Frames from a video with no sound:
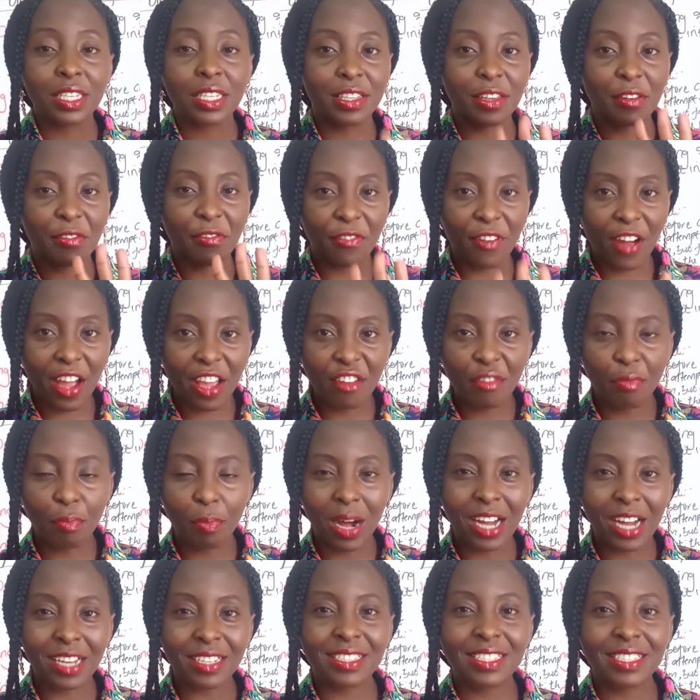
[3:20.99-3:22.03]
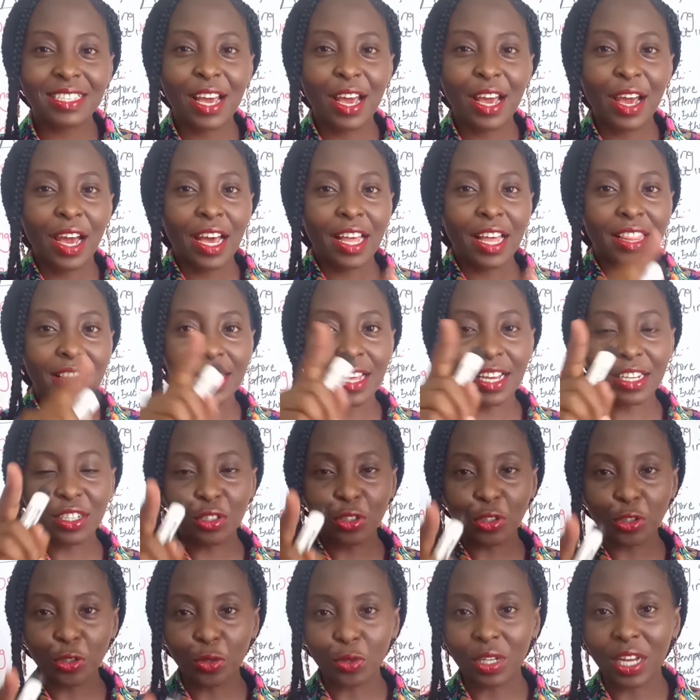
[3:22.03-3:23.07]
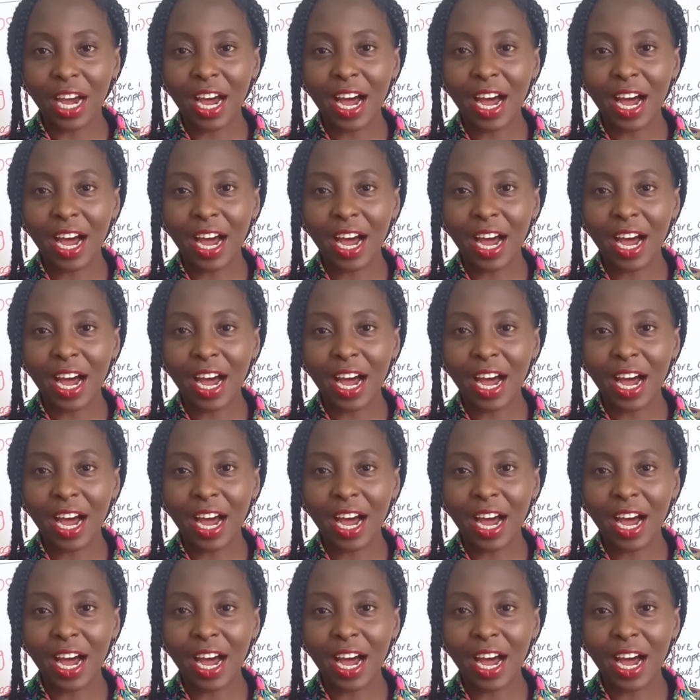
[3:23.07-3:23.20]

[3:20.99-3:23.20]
The 5 parts that you should